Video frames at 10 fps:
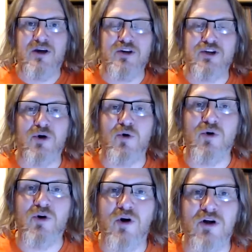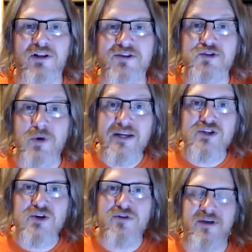show called
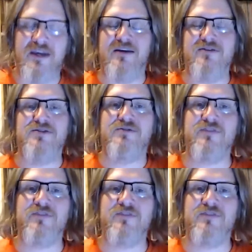Stranger Things.